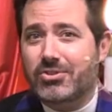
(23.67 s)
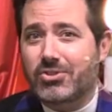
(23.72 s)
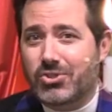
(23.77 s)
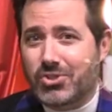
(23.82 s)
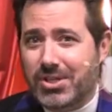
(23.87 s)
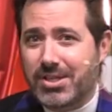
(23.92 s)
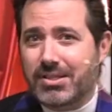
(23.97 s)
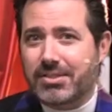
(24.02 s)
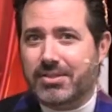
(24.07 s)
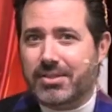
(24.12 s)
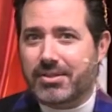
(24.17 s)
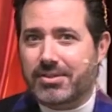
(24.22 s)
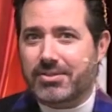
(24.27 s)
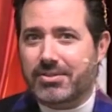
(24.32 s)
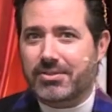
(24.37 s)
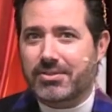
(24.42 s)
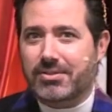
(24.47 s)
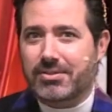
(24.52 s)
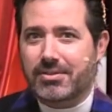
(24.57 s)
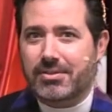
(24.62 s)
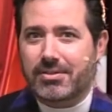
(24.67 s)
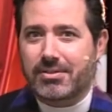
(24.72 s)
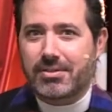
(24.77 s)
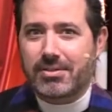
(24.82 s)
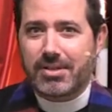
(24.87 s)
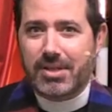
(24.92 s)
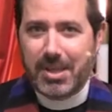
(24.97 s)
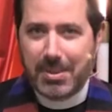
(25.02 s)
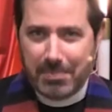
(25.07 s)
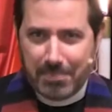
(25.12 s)
Jesus,
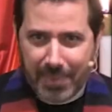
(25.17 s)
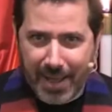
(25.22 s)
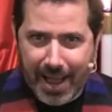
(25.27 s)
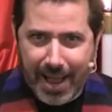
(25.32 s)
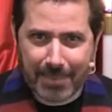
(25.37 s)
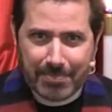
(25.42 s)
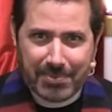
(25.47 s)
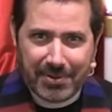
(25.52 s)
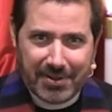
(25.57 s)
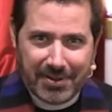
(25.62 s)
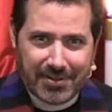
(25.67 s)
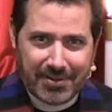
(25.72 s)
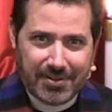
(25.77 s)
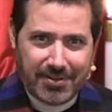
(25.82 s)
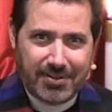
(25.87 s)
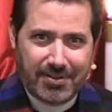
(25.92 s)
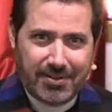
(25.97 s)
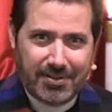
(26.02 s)
and Papa.